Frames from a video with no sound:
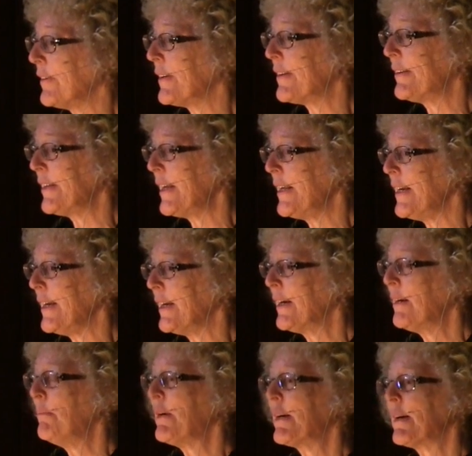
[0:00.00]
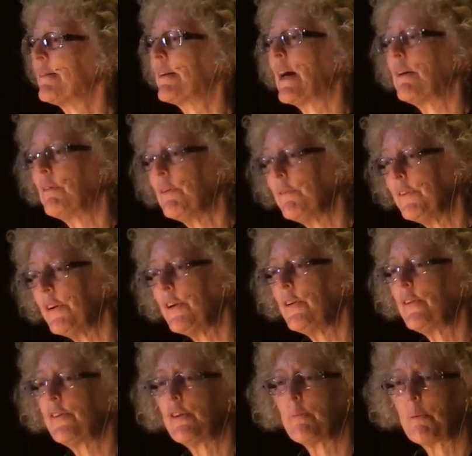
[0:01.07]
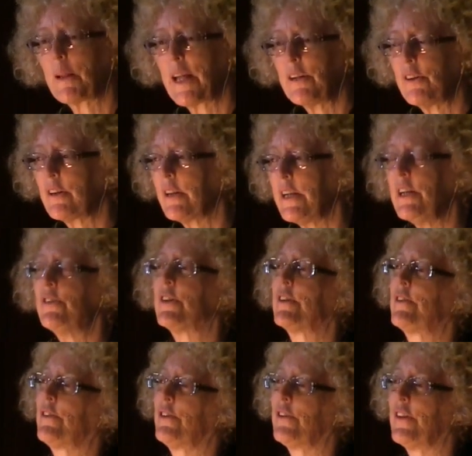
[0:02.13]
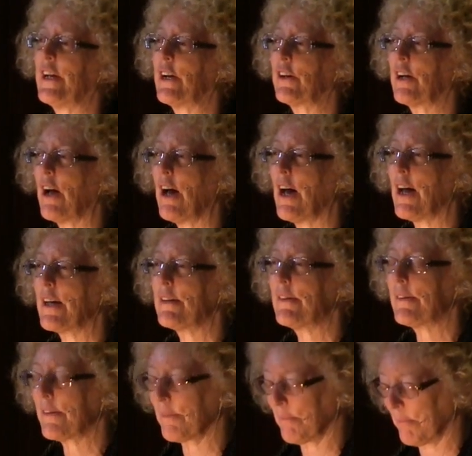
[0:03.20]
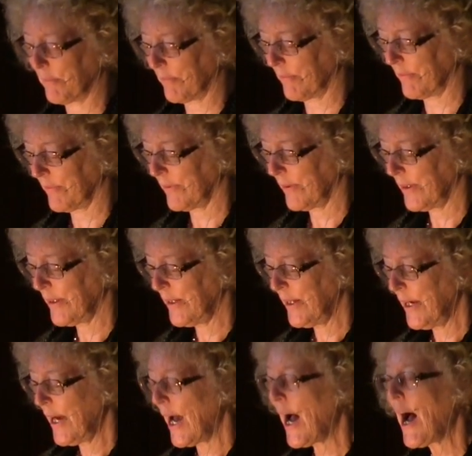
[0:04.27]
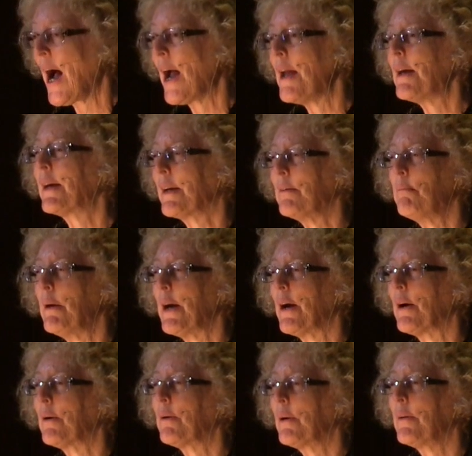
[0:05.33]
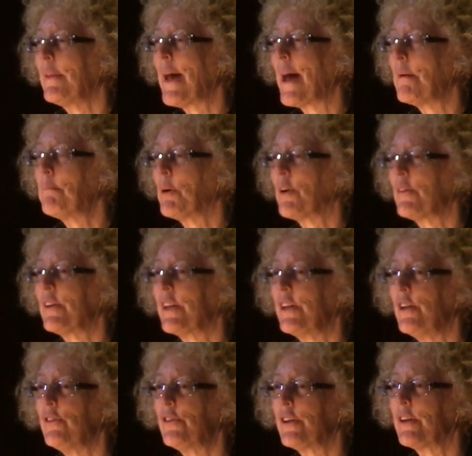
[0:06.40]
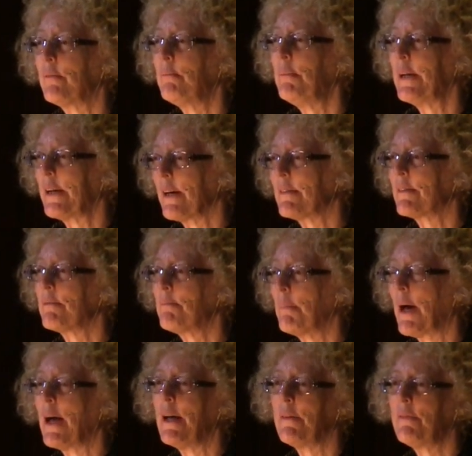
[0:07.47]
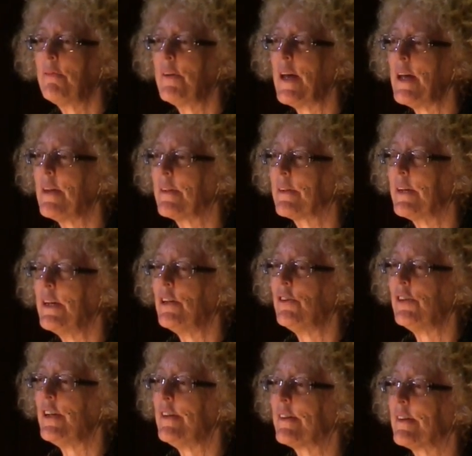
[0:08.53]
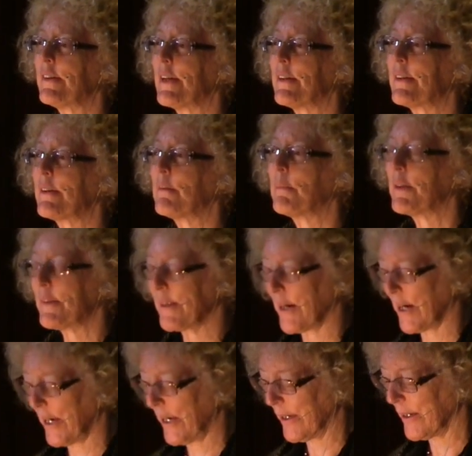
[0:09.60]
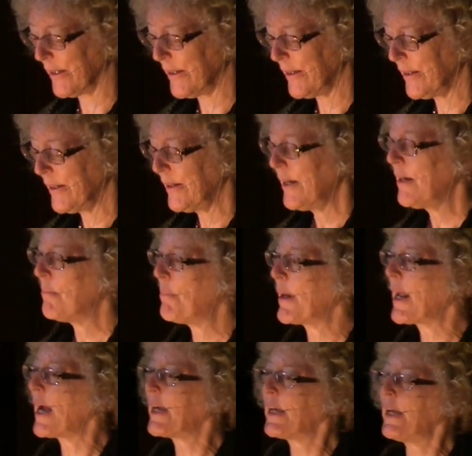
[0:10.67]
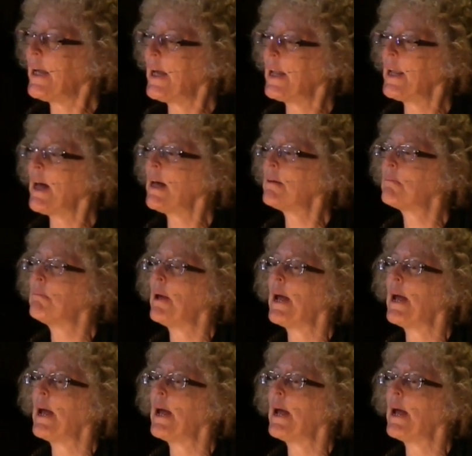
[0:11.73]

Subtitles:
to the city because I refuse to pledge allegiance to their gods. I can bear that persecution because of my faith in Jesus as the Messiah, but I cannot